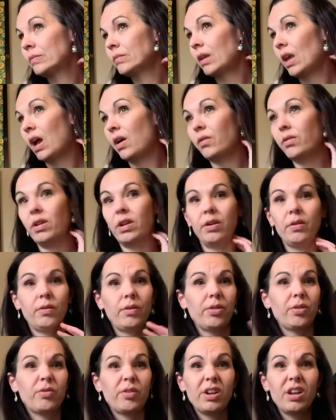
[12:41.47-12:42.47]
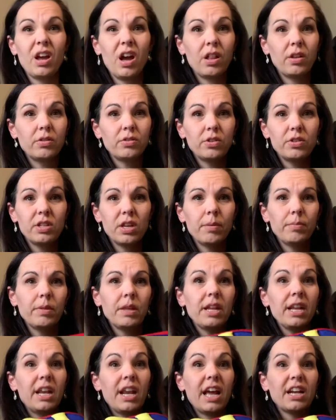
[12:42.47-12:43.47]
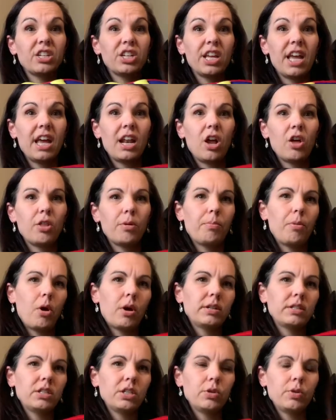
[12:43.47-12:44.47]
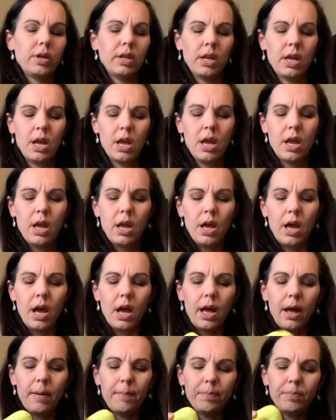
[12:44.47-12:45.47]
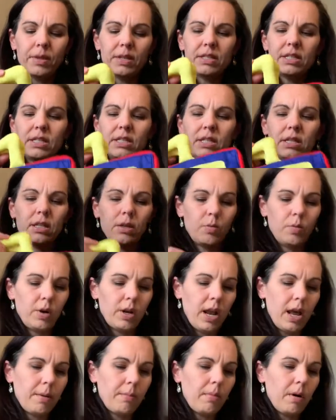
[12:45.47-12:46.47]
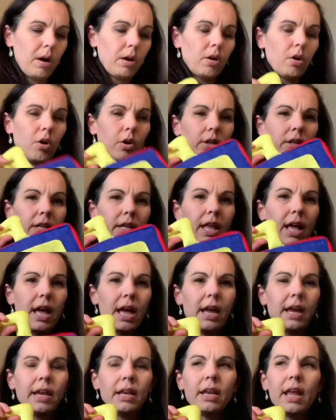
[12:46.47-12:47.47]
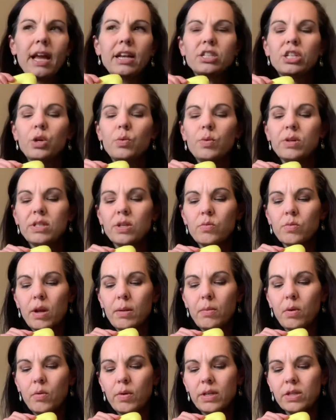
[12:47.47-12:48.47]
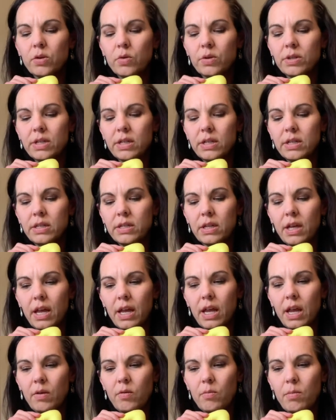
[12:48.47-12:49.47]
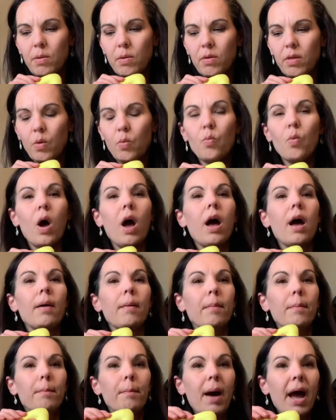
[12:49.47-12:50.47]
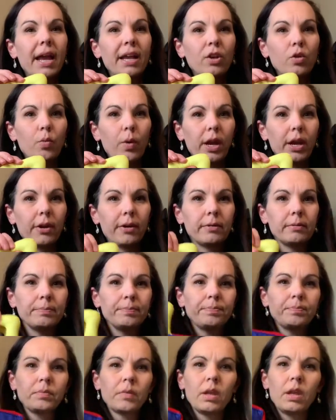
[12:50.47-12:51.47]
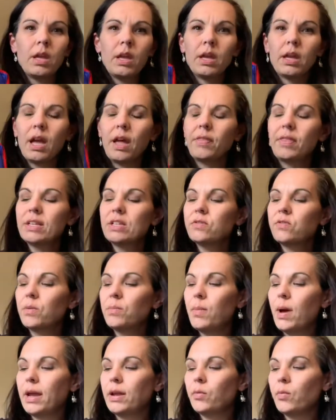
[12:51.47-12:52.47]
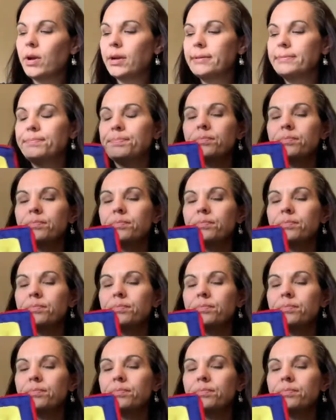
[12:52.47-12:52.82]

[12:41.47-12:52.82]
I don't know, $3 or something, and it actually had all the parts to it. This is the one I bought online. Actually, it wasn't Rainbow Resources. I can't remember the Mindware. Got this from Mindware.